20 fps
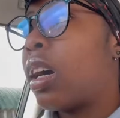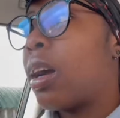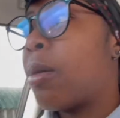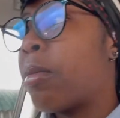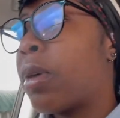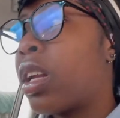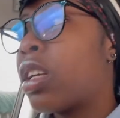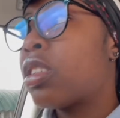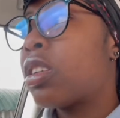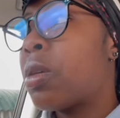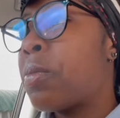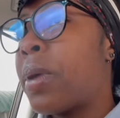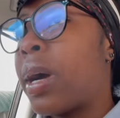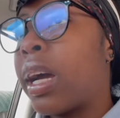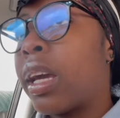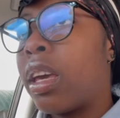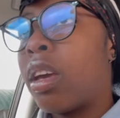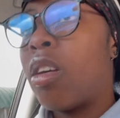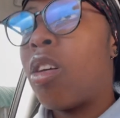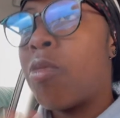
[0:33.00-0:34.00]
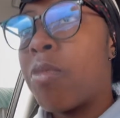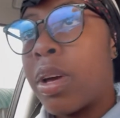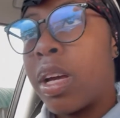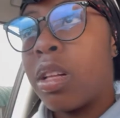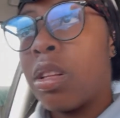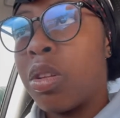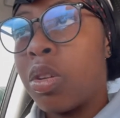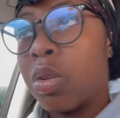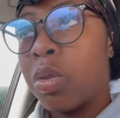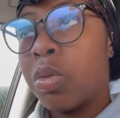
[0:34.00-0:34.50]
I'm gonna start packing all my
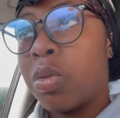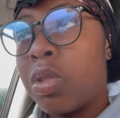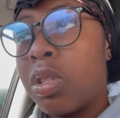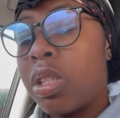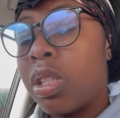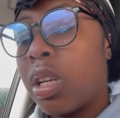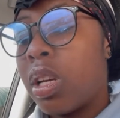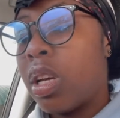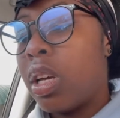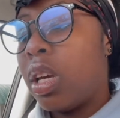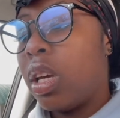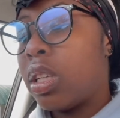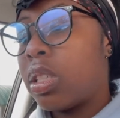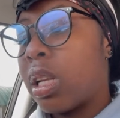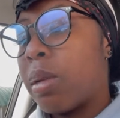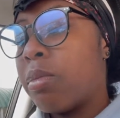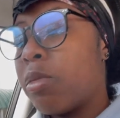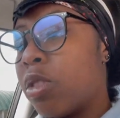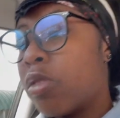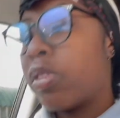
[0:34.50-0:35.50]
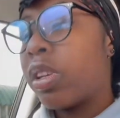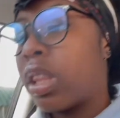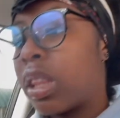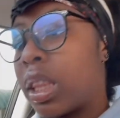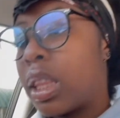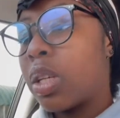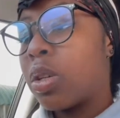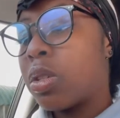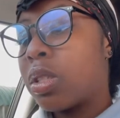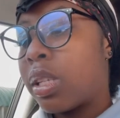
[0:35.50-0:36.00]
clothes because I'm moving
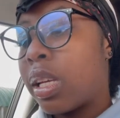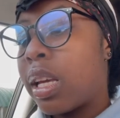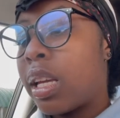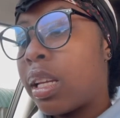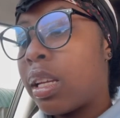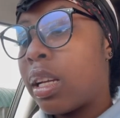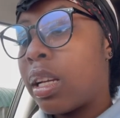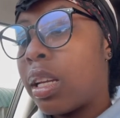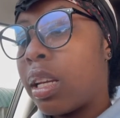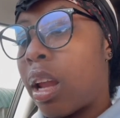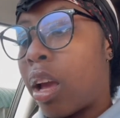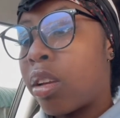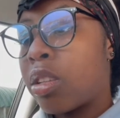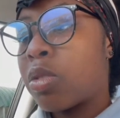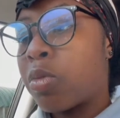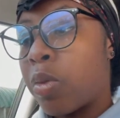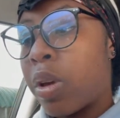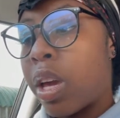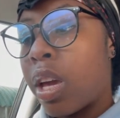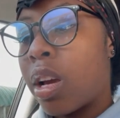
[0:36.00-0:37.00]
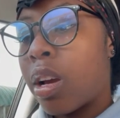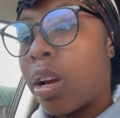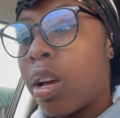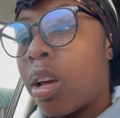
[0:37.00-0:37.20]
those in next week